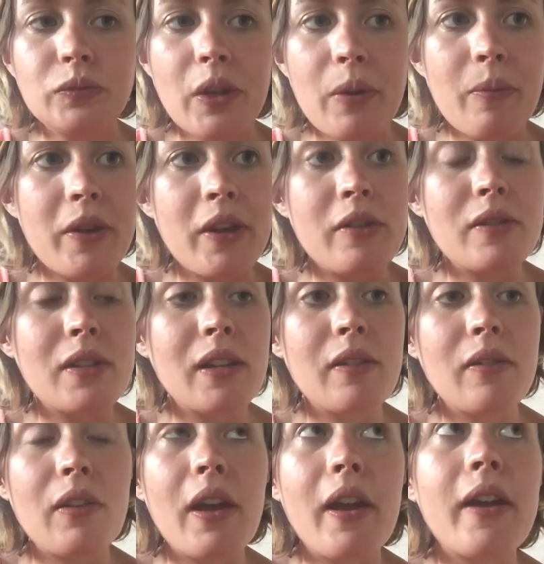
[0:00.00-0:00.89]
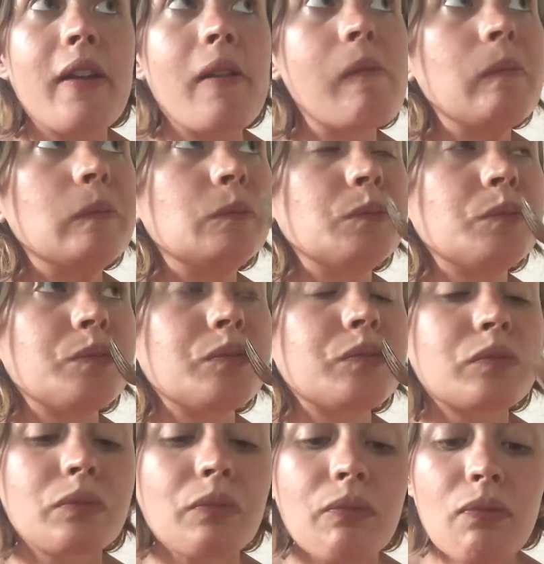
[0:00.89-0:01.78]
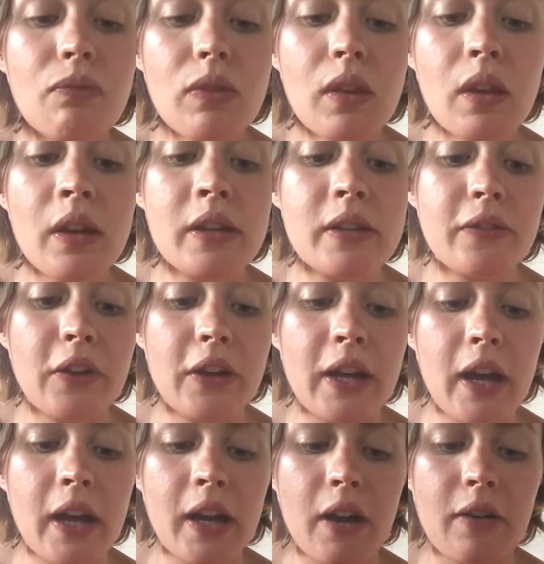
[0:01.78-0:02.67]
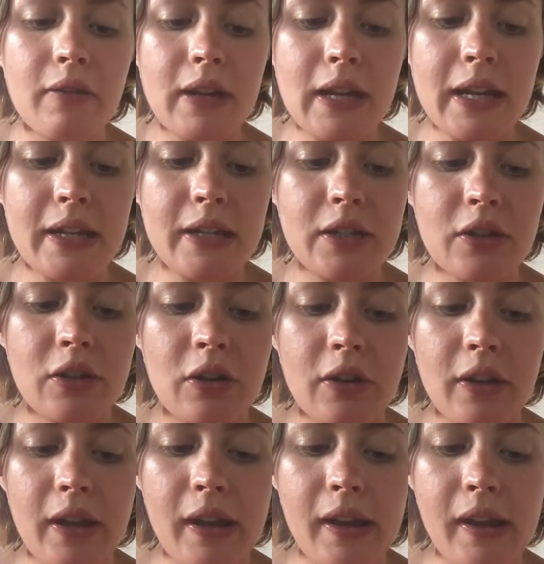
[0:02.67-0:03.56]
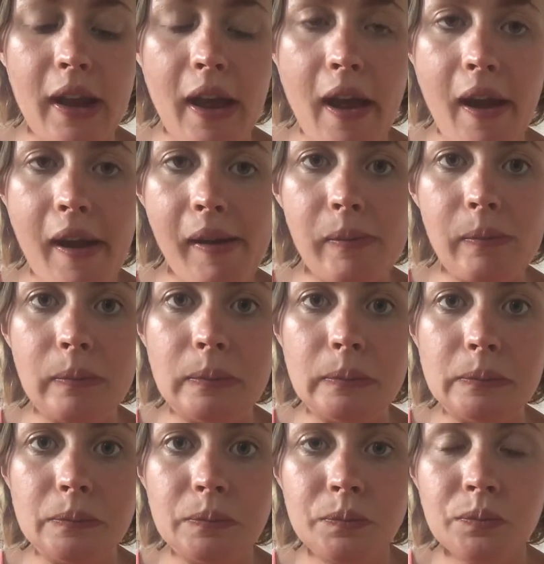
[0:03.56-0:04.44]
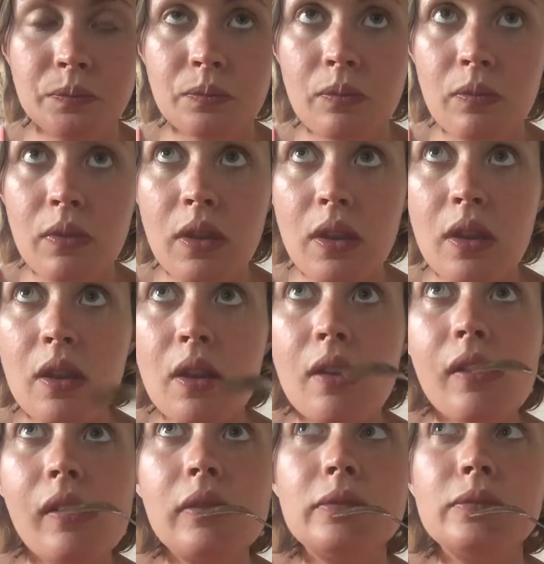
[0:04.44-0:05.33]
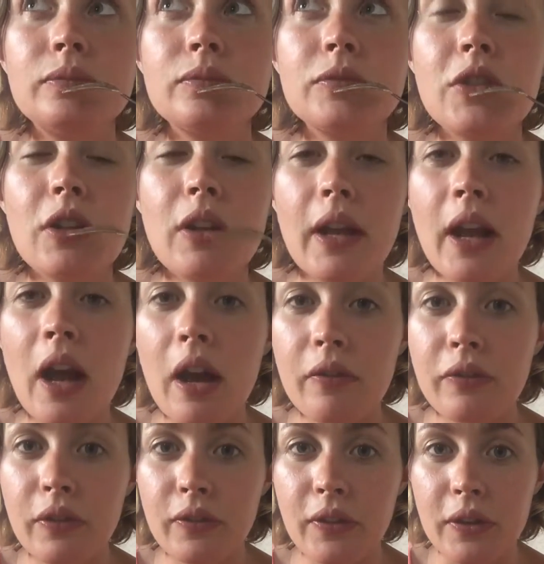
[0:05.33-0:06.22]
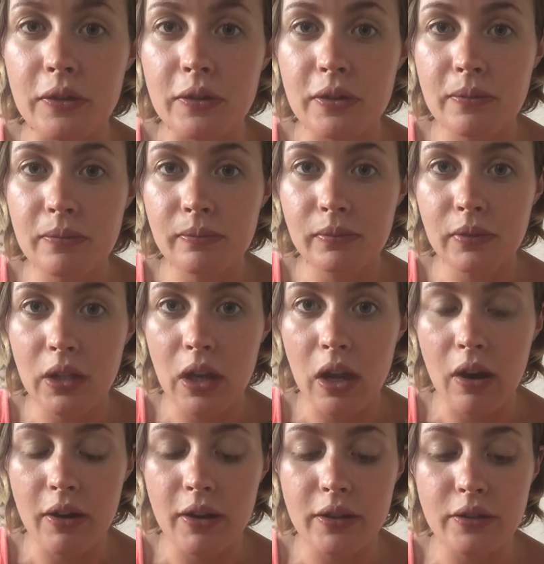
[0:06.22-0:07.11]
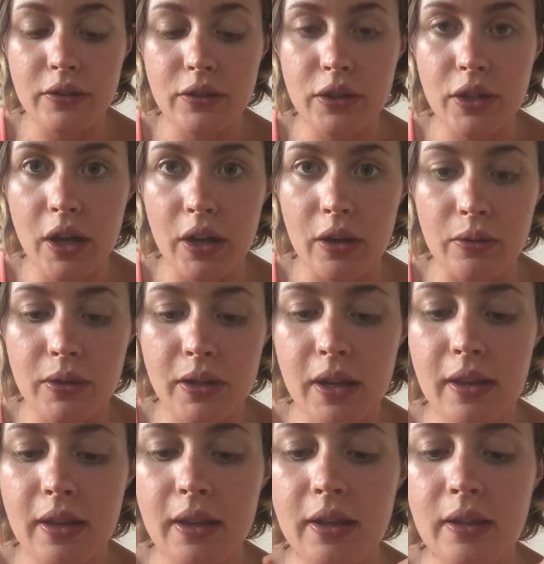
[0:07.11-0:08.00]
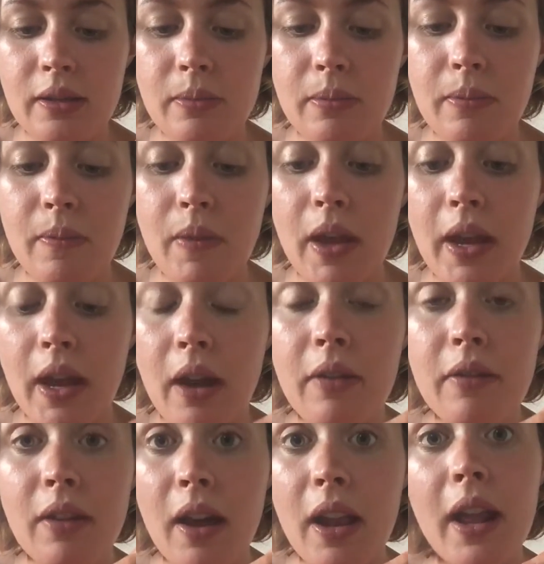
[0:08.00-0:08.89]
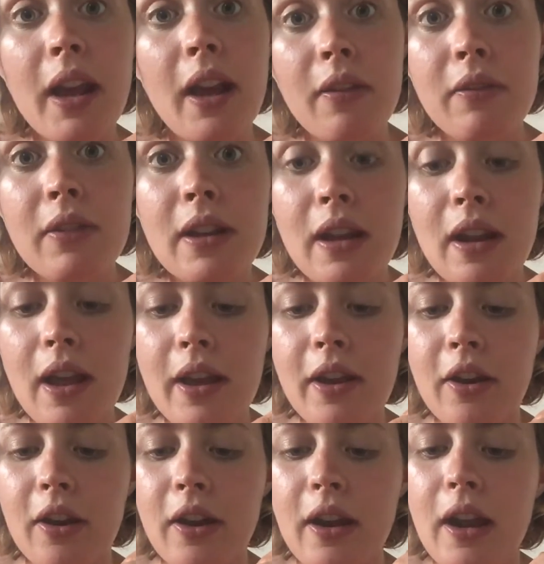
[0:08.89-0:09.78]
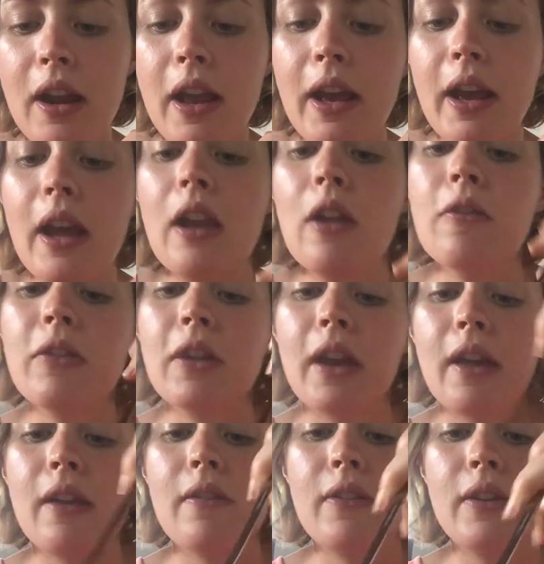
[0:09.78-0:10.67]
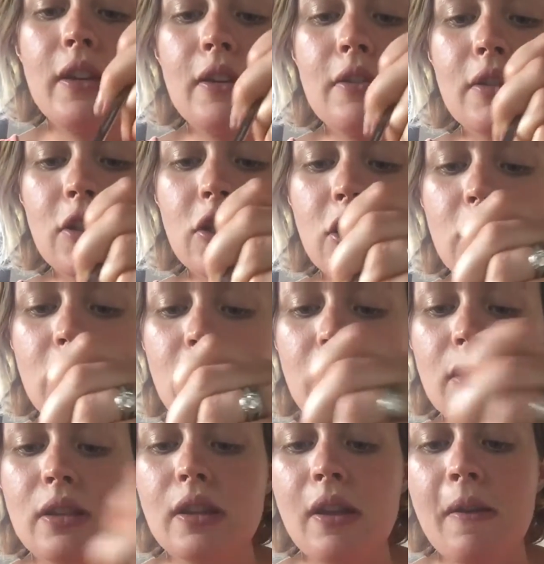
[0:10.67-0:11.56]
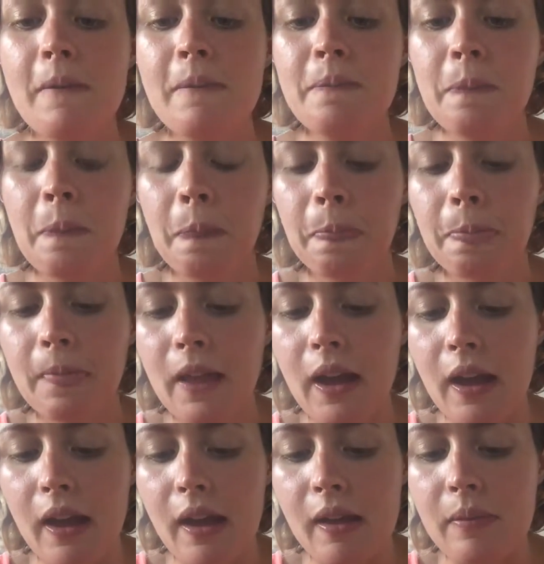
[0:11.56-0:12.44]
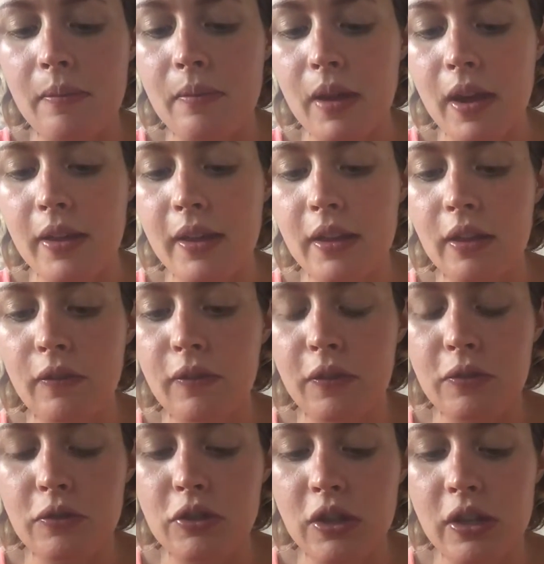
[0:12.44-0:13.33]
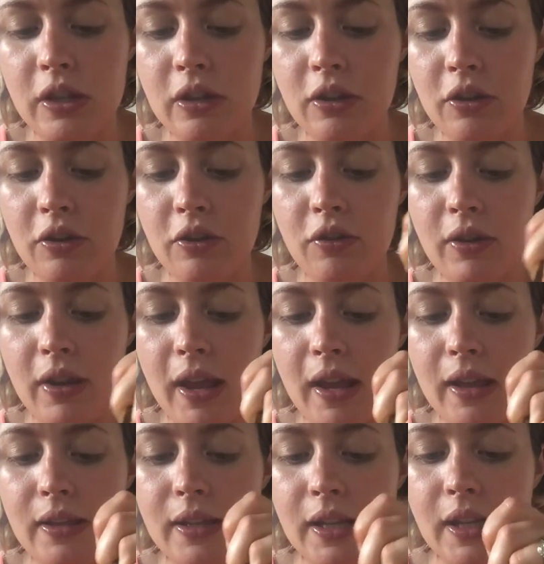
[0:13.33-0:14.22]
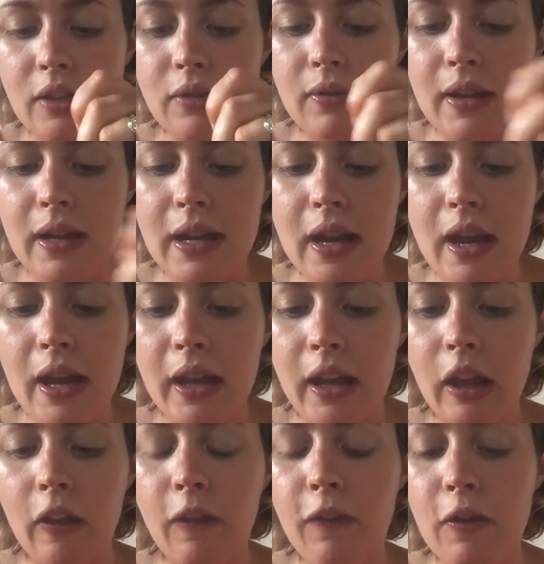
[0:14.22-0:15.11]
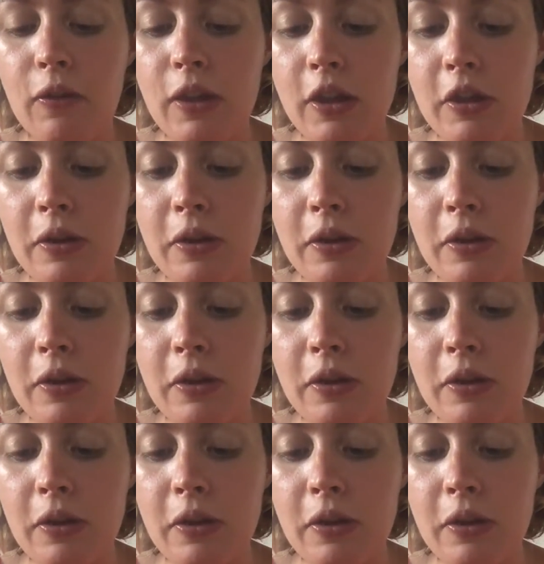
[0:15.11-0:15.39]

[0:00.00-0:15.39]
We're using like, it's funny, I got really into cooking. Do you know like Hot for Food? Lauren Toyota, I think. Like I really like her, and I love the kind of videos that she does. I think the food she creates, it's really like, it's food that you